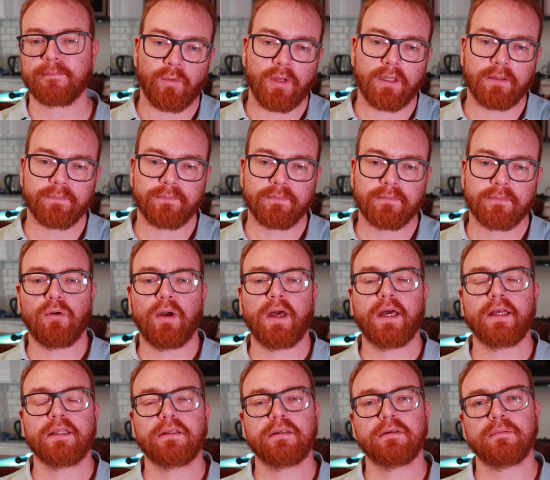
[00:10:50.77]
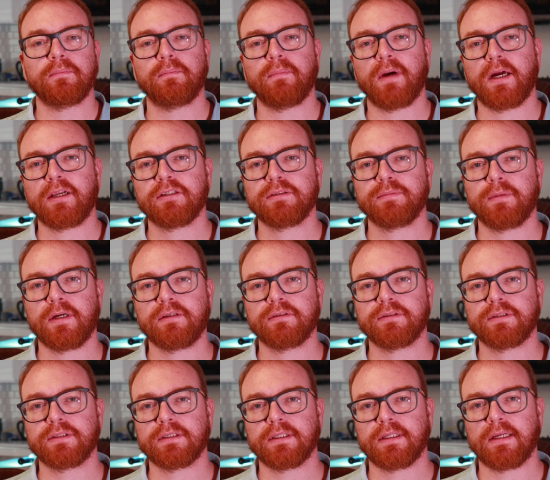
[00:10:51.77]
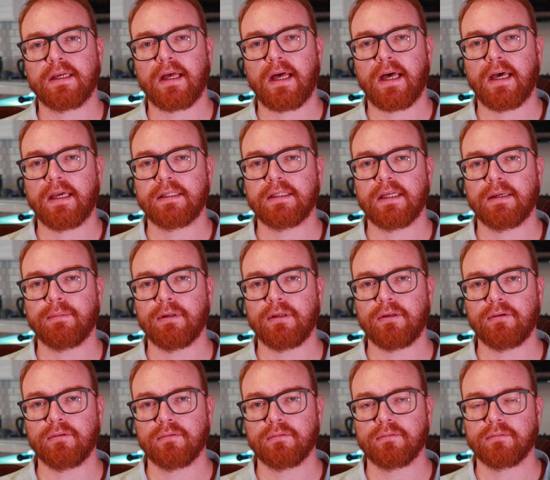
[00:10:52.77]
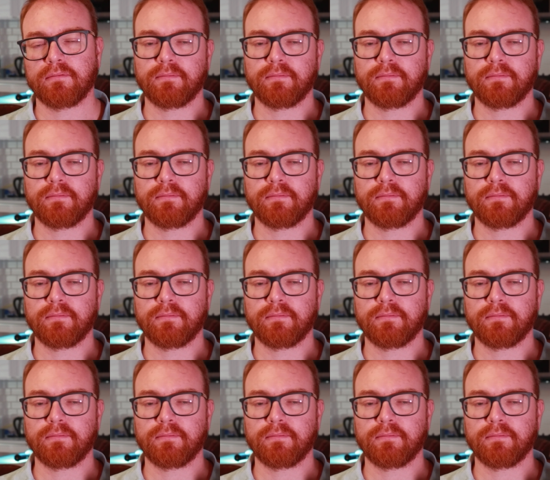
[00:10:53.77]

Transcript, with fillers: Well, you add minus minus IW